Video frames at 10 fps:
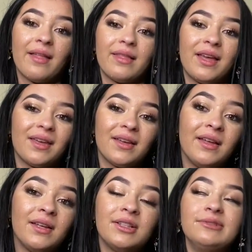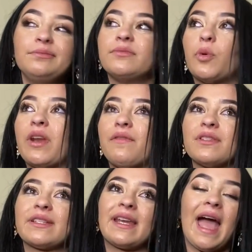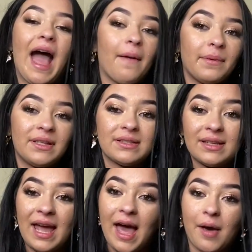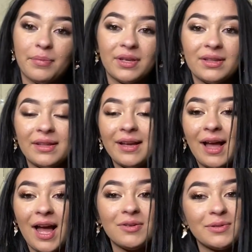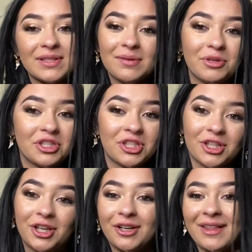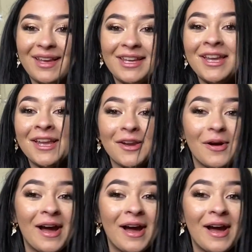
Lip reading: Like, whatever's gonna happen is gonna happen, and, like, I was immature, like, you know,